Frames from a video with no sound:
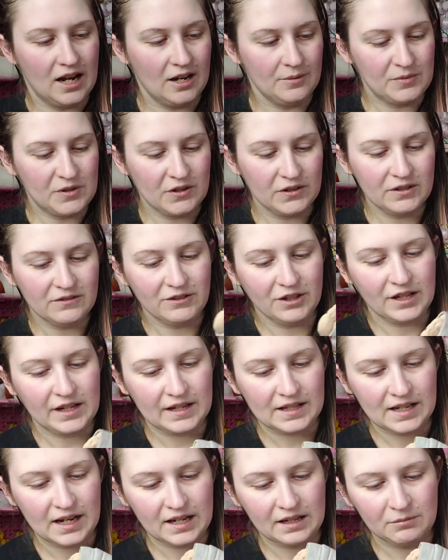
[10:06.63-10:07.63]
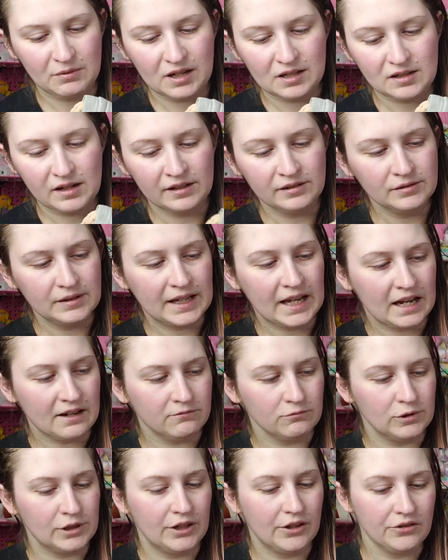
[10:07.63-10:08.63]
So I was very excited because I only have
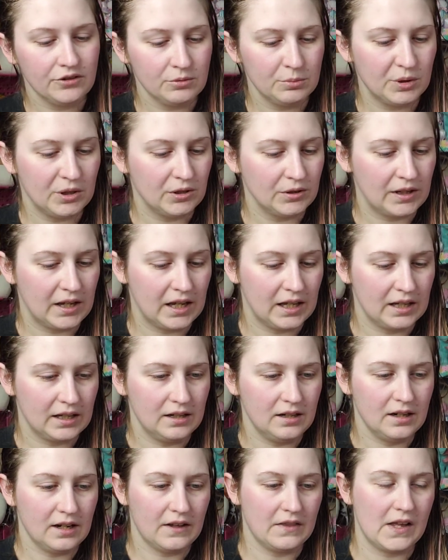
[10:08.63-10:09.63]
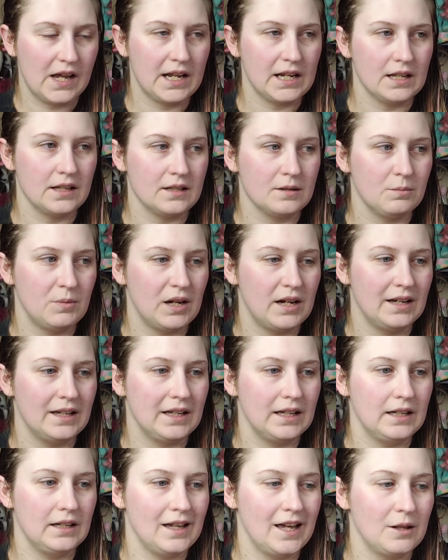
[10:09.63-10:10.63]
one other bald kid, and that is
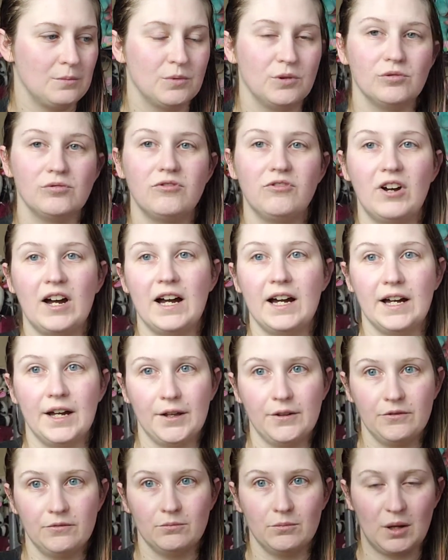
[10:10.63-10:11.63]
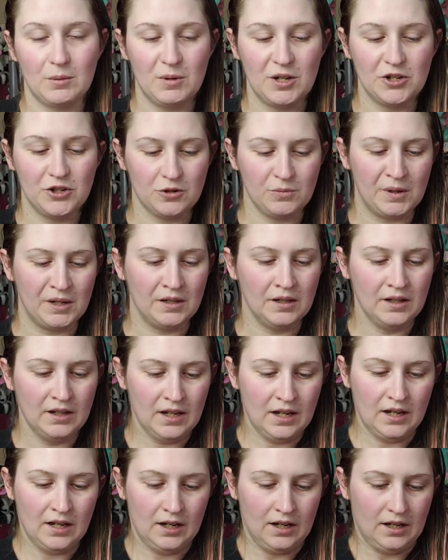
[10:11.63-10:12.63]
my head mold 5, my Benjamin.
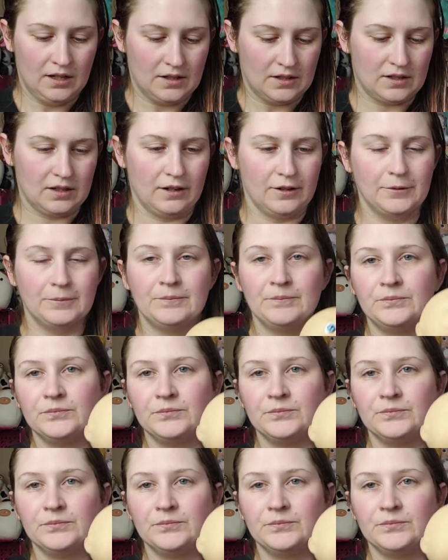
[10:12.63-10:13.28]
So